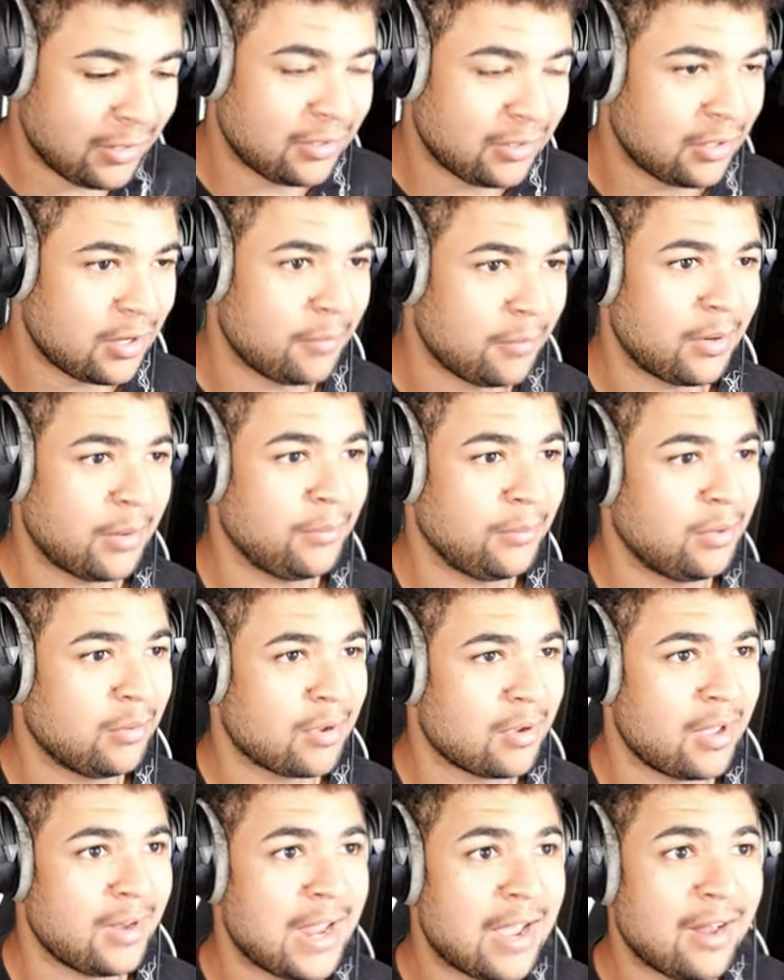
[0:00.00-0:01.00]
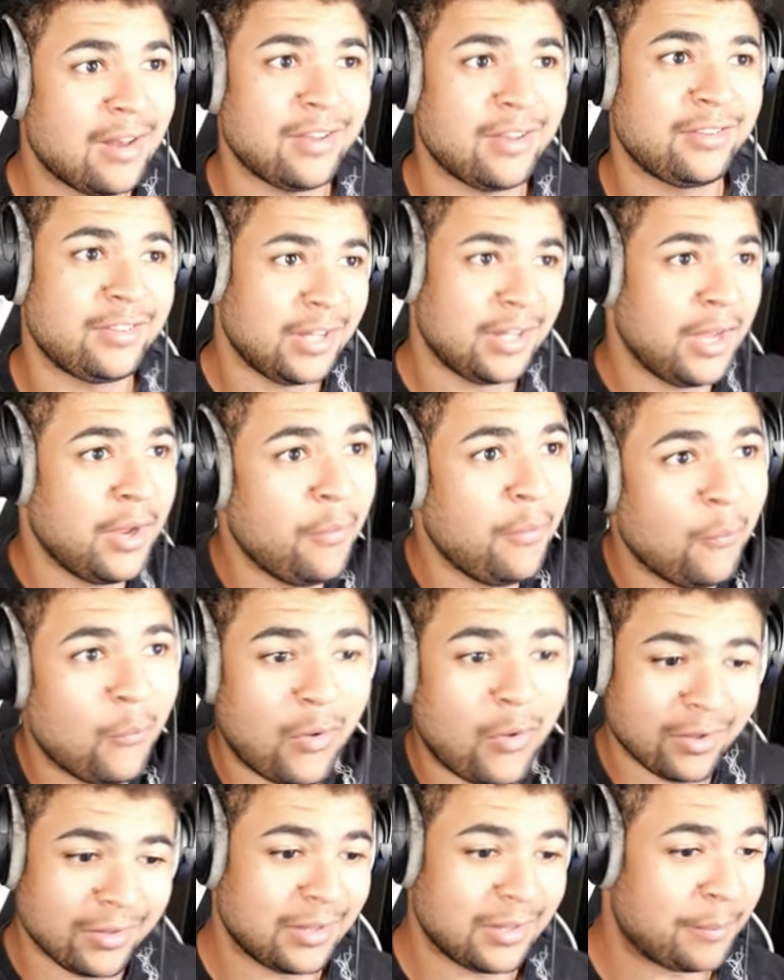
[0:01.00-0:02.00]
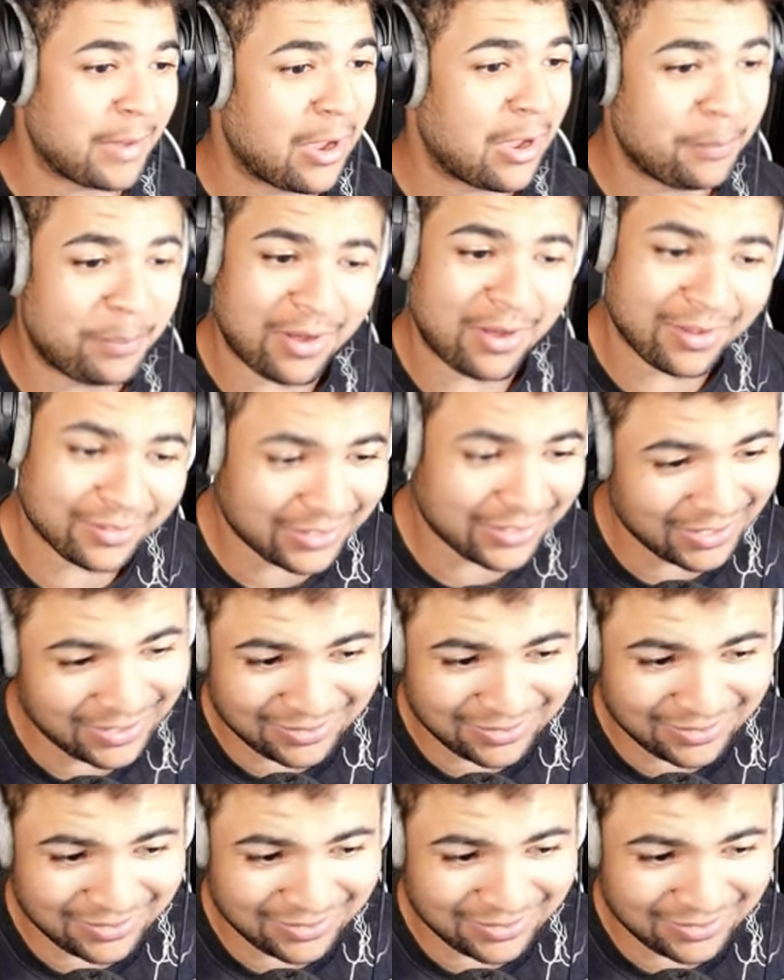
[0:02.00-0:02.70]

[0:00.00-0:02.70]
WWE Supercard now. Let's see what the Battle Pass is